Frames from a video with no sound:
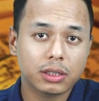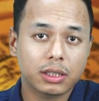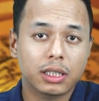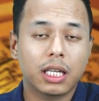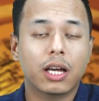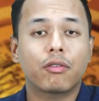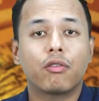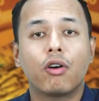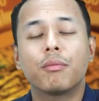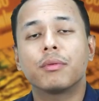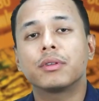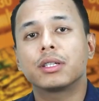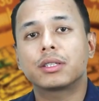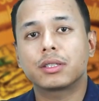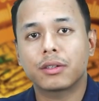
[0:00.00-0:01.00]
they are found on
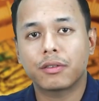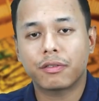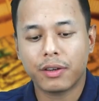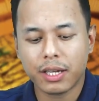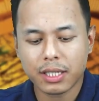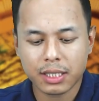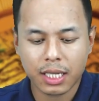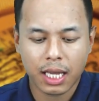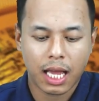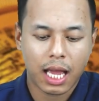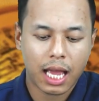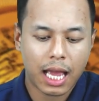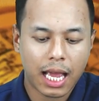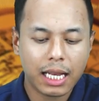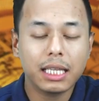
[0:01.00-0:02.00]
the surface
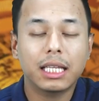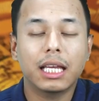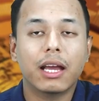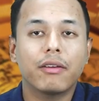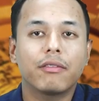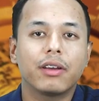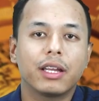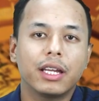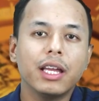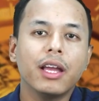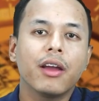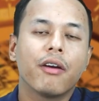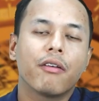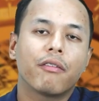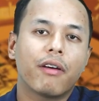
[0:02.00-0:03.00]
and they have very
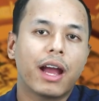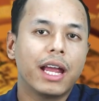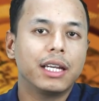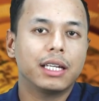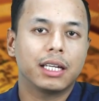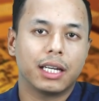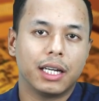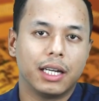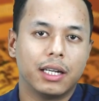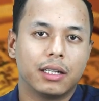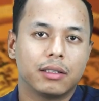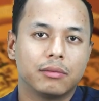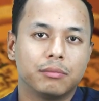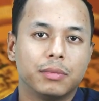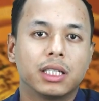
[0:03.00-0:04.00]
fine grained
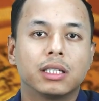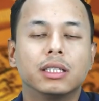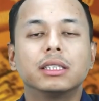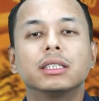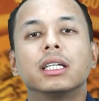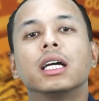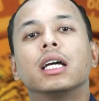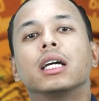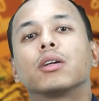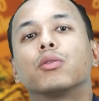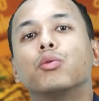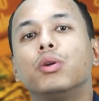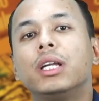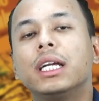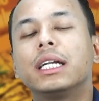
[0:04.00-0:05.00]
because
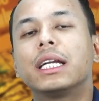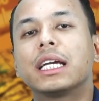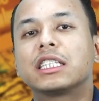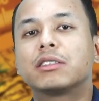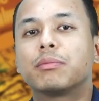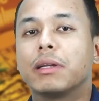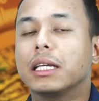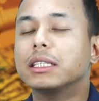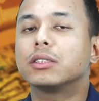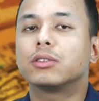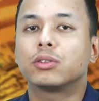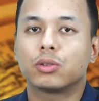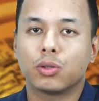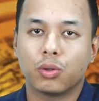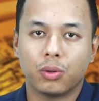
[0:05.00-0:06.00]
cooling takes place
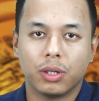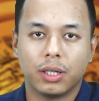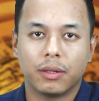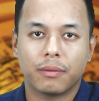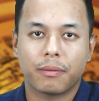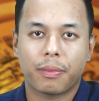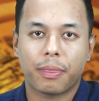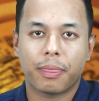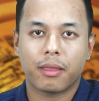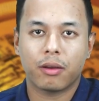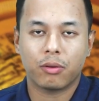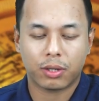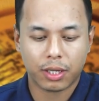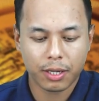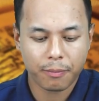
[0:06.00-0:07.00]
rapidly.
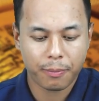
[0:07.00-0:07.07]
Okay.